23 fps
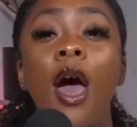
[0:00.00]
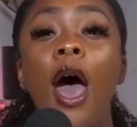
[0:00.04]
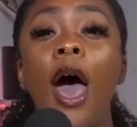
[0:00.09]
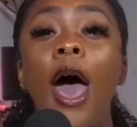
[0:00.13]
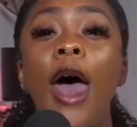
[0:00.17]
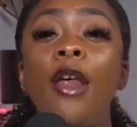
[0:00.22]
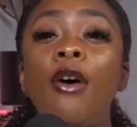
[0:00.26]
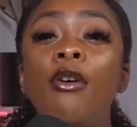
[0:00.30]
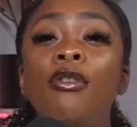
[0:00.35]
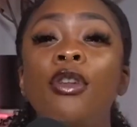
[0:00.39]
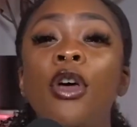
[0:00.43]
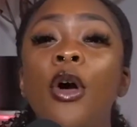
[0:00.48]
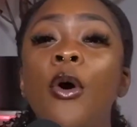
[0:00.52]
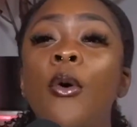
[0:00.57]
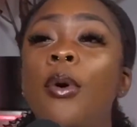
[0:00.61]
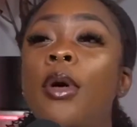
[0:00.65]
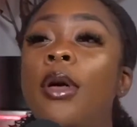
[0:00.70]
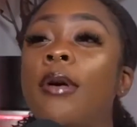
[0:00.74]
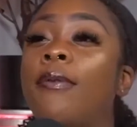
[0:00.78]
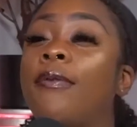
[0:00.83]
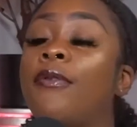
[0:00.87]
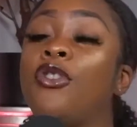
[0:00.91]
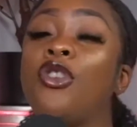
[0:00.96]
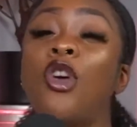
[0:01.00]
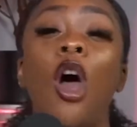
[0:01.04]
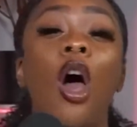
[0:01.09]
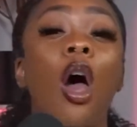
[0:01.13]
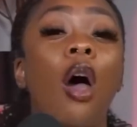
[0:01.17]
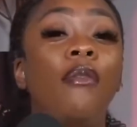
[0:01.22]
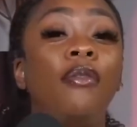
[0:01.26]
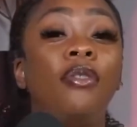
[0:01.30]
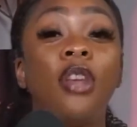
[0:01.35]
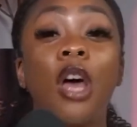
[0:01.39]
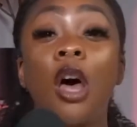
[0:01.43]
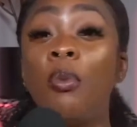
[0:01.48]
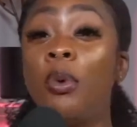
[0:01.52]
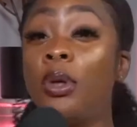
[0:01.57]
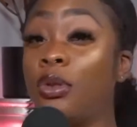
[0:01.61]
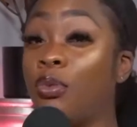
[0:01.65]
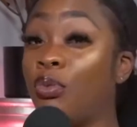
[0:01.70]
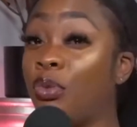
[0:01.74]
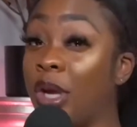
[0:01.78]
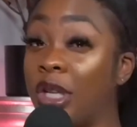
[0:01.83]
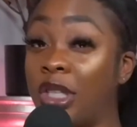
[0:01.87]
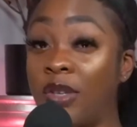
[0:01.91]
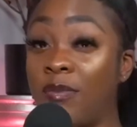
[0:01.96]
I don't know if y'all have dealt with
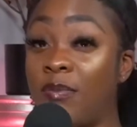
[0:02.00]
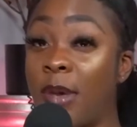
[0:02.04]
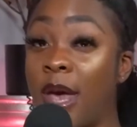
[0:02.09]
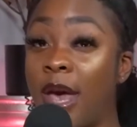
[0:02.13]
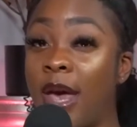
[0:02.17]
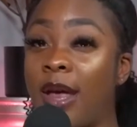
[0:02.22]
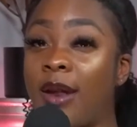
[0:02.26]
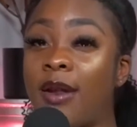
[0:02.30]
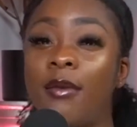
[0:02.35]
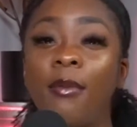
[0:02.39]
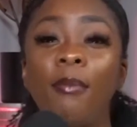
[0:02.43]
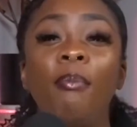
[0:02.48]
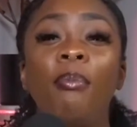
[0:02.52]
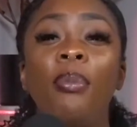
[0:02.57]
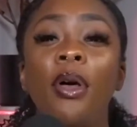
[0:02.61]
rich men,